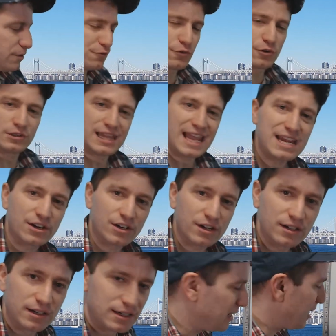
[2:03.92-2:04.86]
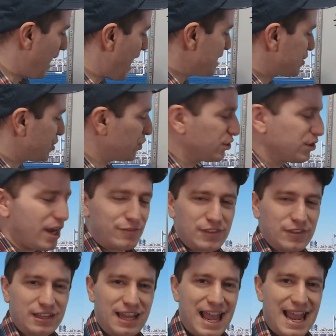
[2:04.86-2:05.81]
for later. I turned off
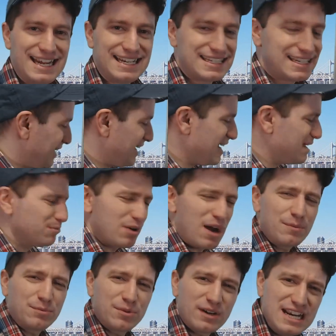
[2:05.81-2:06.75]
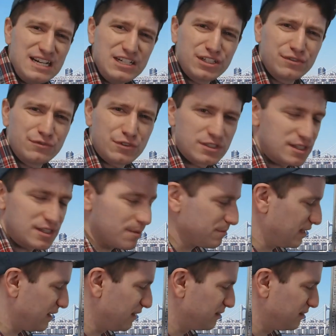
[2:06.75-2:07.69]
the light in preparation for something